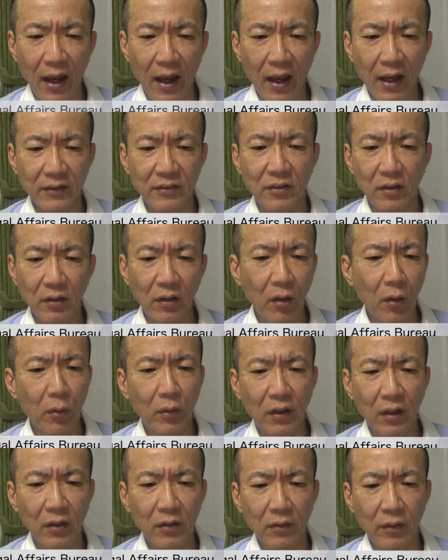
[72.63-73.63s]
at the
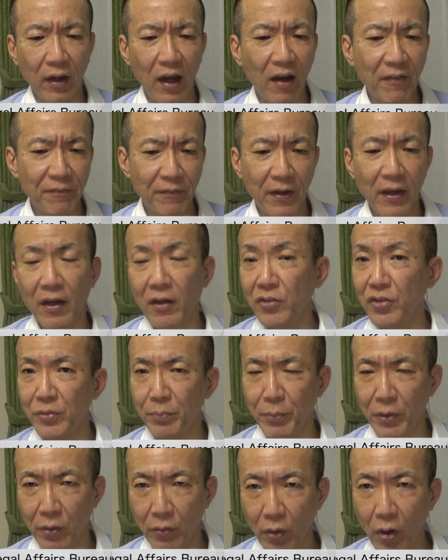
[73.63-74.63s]
local affairs
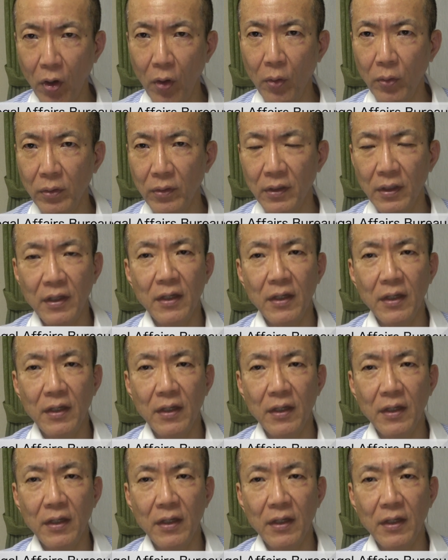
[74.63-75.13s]
bureau.